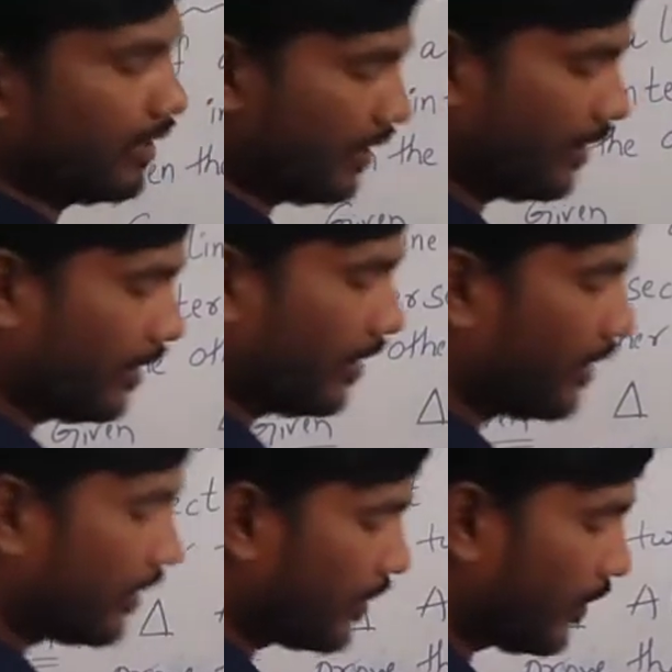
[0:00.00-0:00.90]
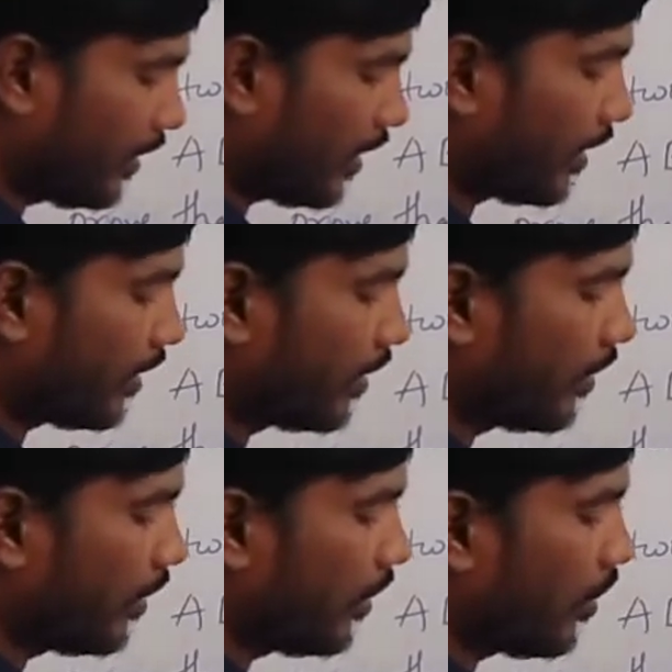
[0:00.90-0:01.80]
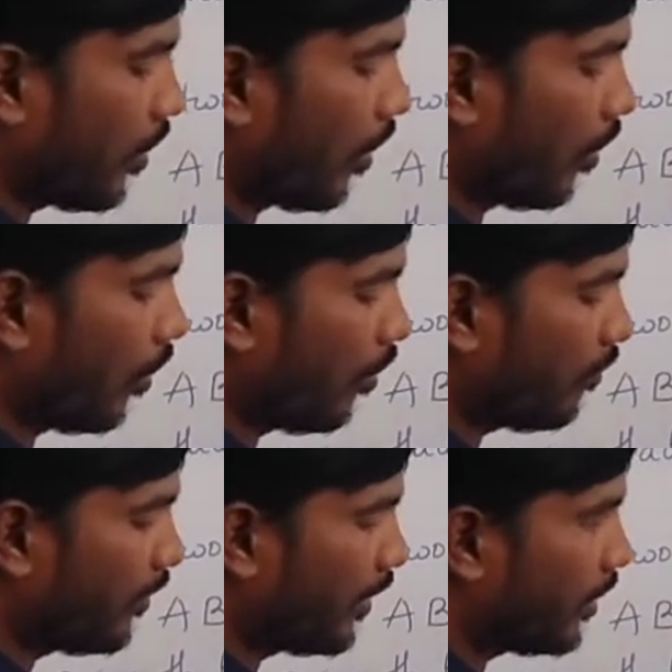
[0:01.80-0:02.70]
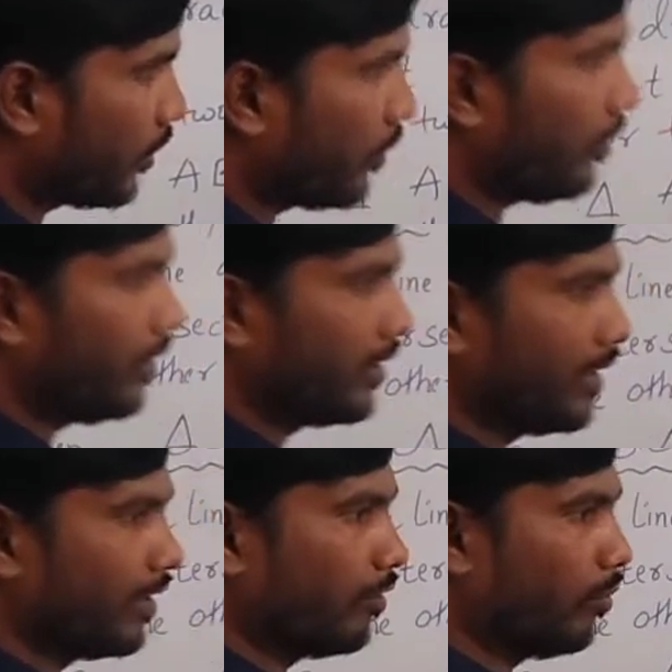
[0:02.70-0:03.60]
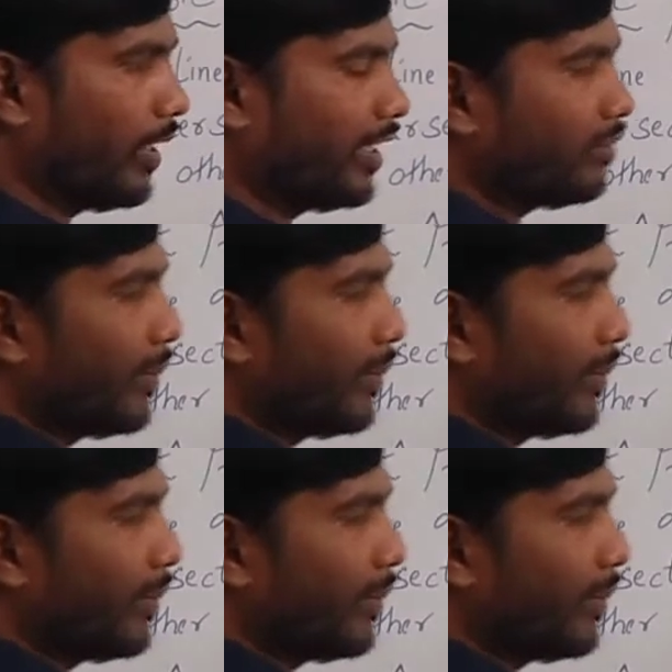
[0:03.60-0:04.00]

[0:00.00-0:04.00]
So in that, half into what is base?